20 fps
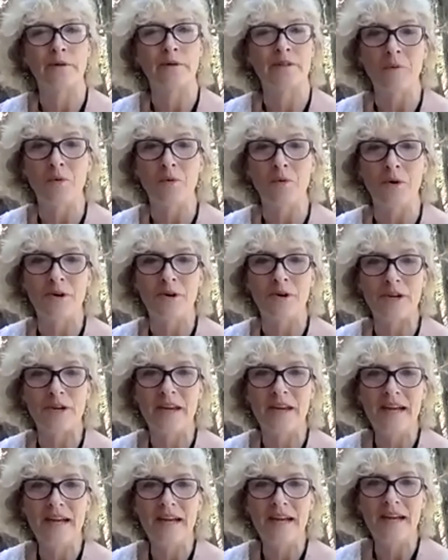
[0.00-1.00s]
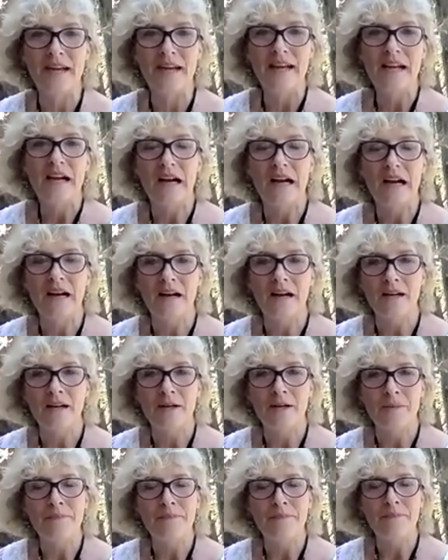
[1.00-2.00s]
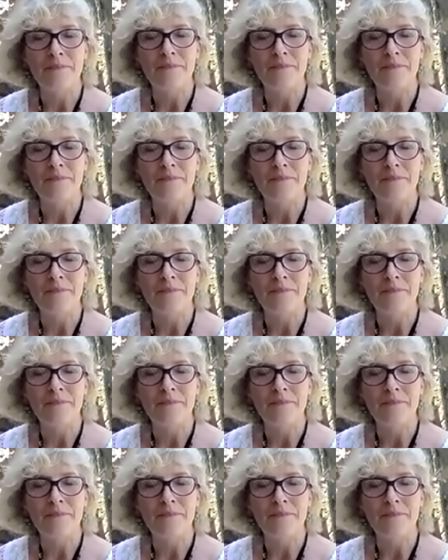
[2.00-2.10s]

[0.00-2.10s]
my work. Uh,